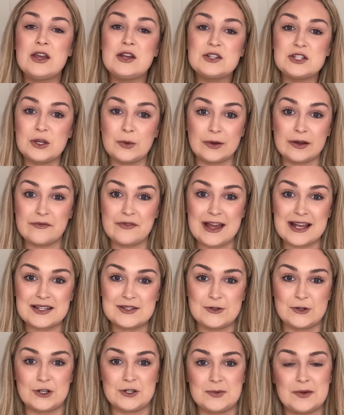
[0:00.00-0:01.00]
to one of their
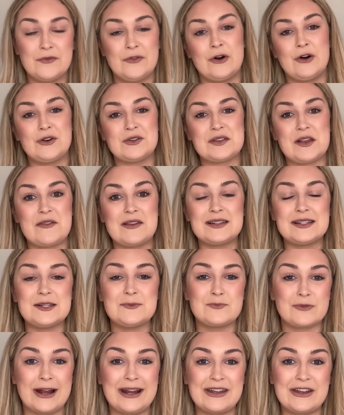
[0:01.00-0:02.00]
stores before, so this is
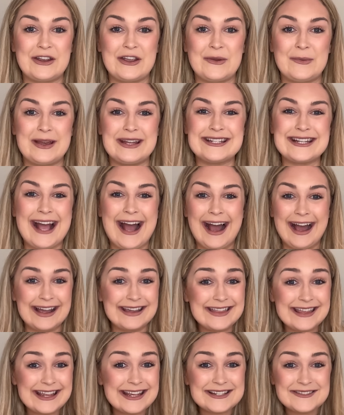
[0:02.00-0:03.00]
brand new, which I
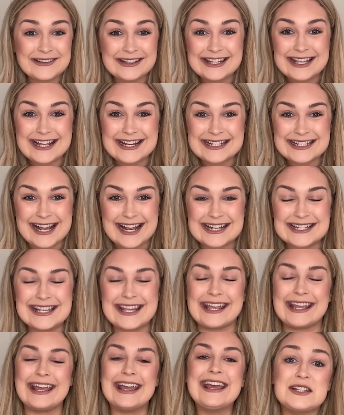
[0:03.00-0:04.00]
think is really exciting.